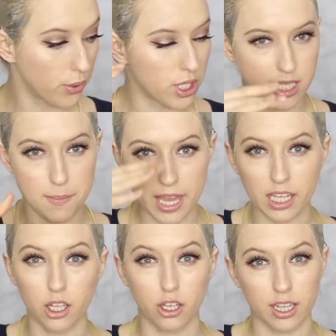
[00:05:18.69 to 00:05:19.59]
just to make
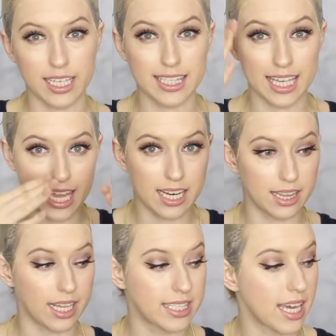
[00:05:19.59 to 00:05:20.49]
it look like skin
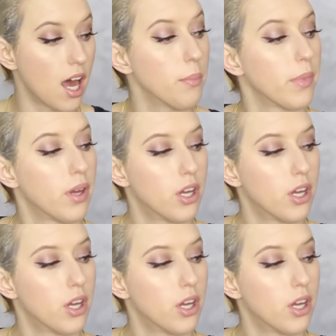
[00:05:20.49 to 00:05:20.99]
and like scalp.